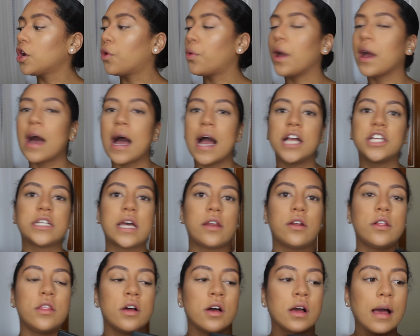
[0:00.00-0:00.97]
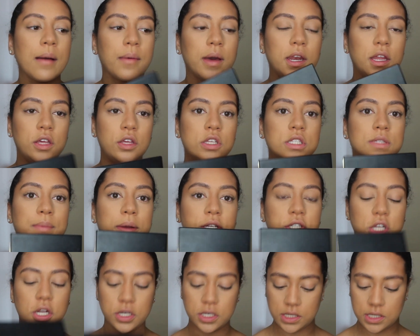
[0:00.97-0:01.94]
do a quick eyeshadow look. I'm going to use my
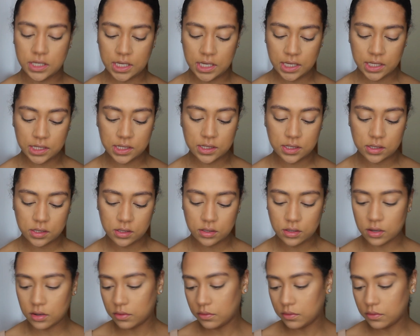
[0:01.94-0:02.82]
tartiest